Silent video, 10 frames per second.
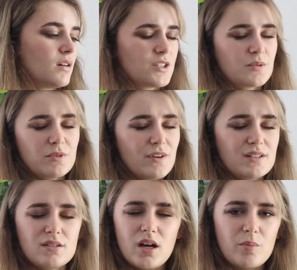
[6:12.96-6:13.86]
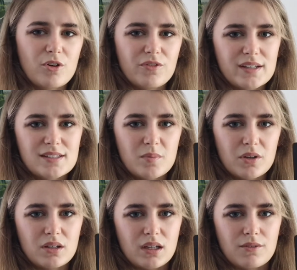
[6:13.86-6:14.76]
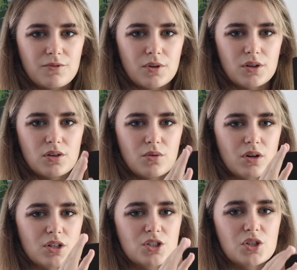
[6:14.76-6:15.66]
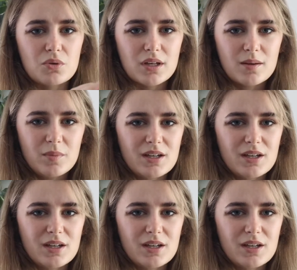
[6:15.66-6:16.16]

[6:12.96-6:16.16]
just provides a lot more flexibility for your shooting,